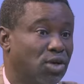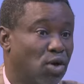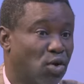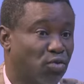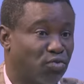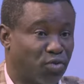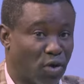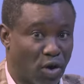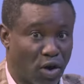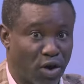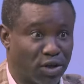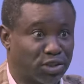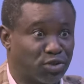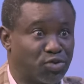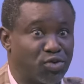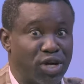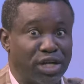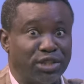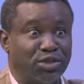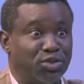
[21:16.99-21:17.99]
For us who
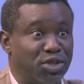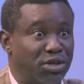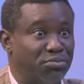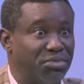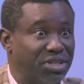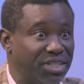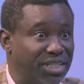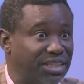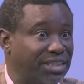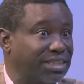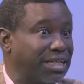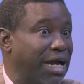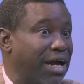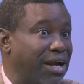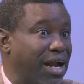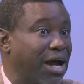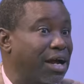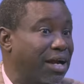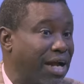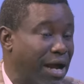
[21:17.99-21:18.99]
were doing ministry
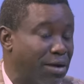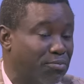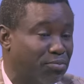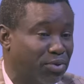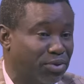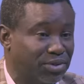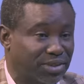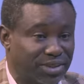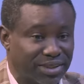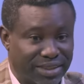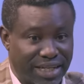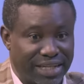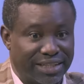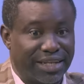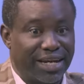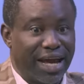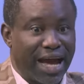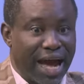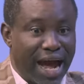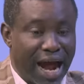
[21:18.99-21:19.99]
around campus, then
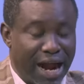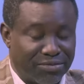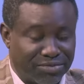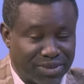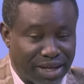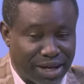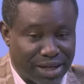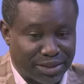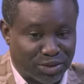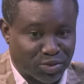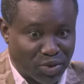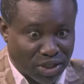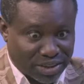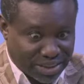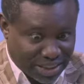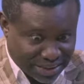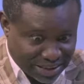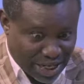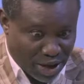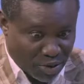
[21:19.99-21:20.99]
after 12
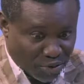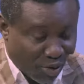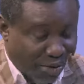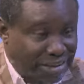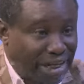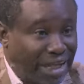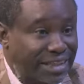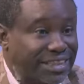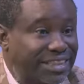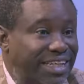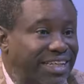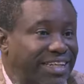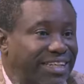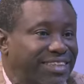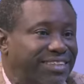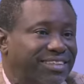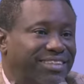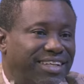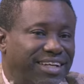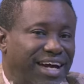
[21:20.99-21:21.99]
exam, we start shaking.
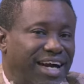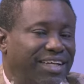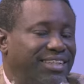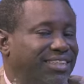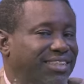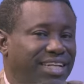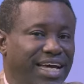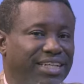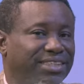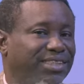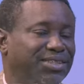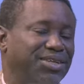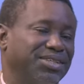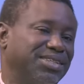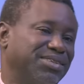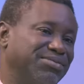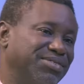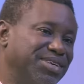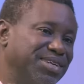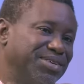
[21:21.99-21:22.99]
And that's not a
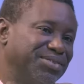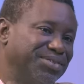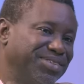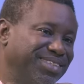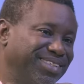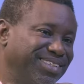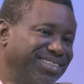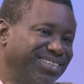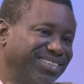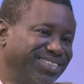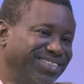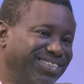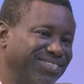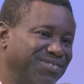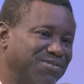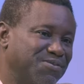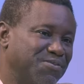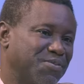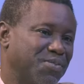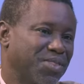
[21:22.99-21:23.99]
very good thing to do.
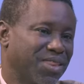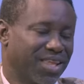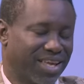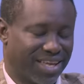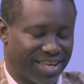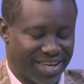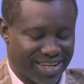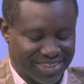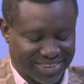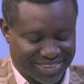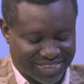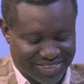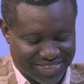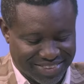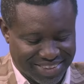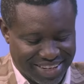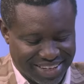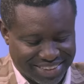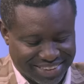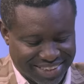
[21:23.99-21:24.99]
Hmm. Yes, so
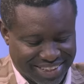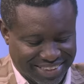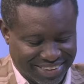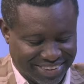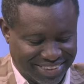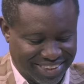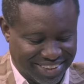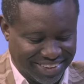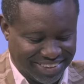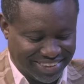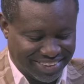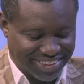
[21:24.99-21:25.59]
that that's that.